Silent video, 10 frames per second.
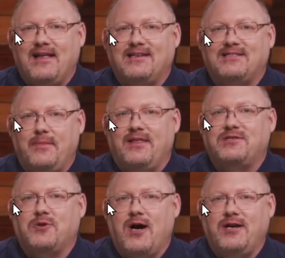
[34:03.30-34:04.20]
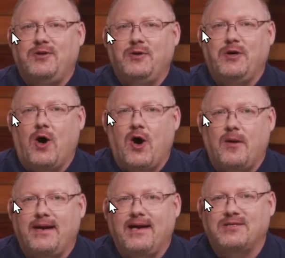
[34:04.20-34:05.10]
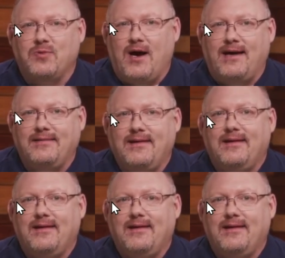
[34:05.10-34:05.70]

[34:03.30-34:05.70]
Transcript: like somebody that's trying to do you harm. But guess what?